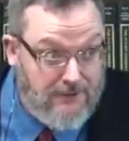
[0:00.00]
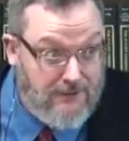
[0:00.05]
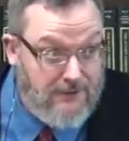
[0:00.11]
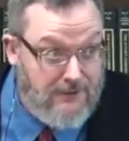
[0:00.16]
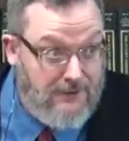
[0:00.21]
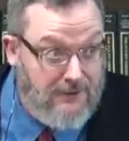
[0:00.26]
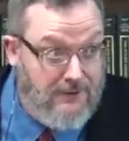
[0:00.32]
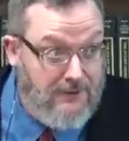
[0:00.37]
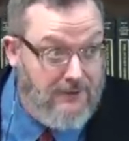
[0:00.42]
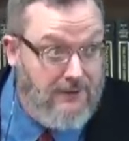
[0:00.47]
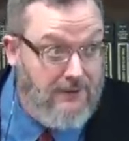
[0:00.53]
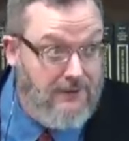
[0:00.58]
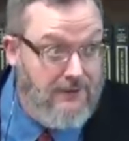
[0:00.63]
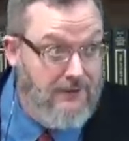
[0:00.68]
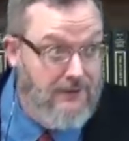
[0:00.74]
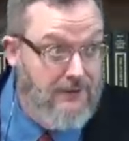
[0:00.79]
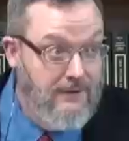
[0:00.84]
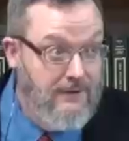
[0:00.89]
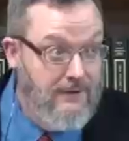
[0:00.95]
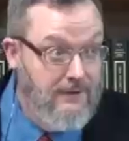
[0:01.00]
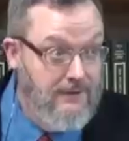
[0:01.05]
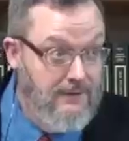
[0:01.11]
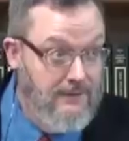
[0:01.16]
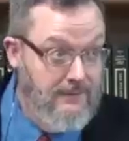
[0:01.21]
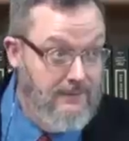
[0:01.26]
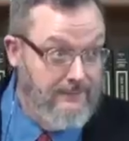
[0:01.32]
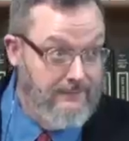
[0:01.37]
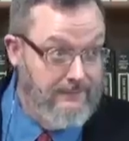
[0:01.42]

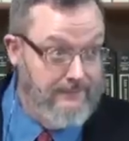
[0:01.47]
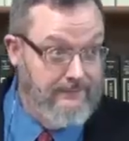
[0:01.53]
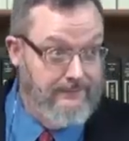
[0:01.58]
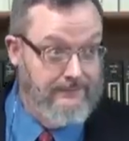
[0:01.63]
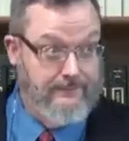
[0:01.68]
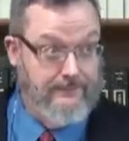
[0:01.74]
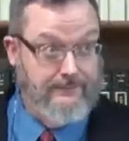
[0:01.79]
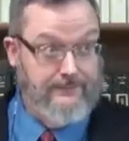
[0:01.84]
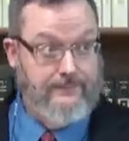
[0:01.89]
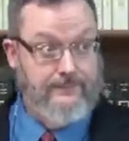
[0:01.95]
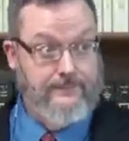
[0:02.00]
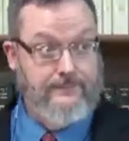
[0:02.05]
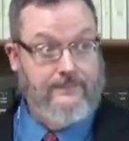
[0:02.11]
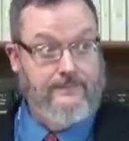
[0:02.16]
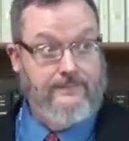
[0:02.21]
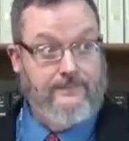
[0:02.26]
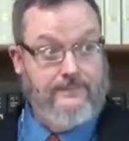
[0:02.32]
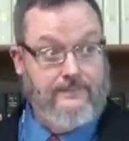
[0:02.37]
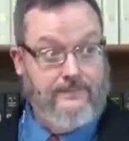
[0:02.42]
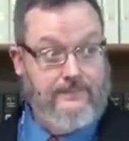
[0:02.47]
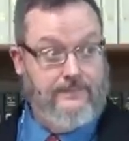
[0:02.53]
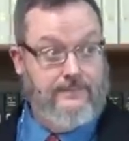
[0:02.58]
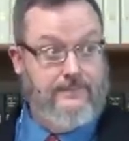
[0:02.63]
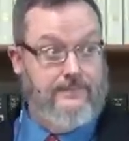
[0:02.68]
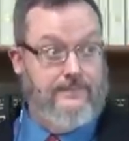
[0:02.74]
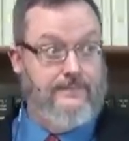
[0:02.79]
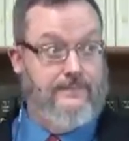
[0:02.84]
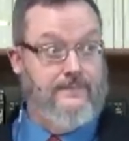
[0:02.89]

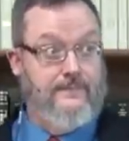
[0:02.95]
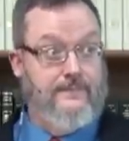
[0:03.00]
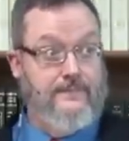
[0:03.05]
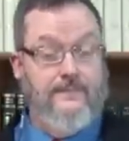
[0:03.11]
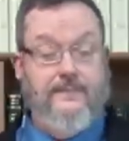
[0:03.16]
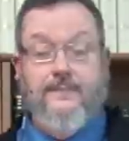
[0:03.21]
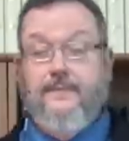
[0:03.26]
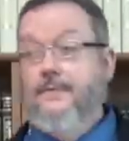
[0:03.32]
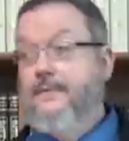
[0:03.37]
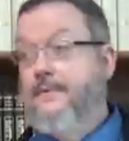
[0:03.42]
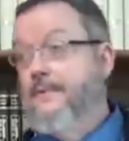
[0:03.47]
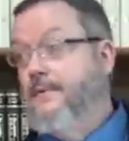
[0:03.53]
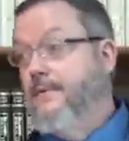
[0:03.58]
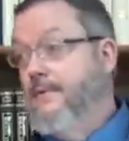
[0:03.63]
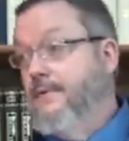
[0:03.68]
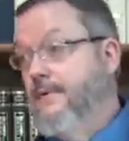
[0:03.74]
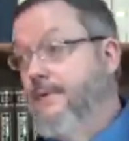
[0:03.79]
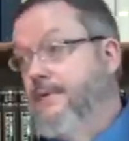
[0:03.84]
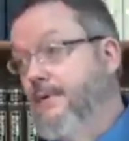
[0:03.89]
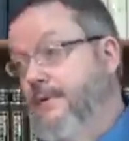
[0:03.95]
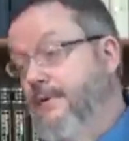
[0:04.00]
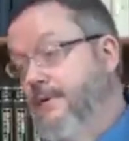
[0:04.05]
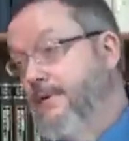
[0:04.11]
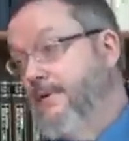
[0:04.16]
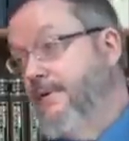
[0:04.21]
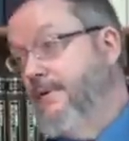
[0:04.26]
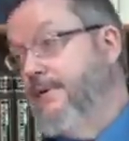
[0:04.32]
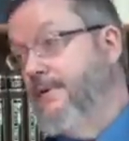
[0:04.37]

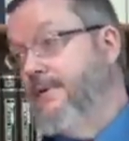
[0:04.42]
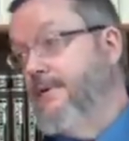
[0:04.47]
Nothing is said.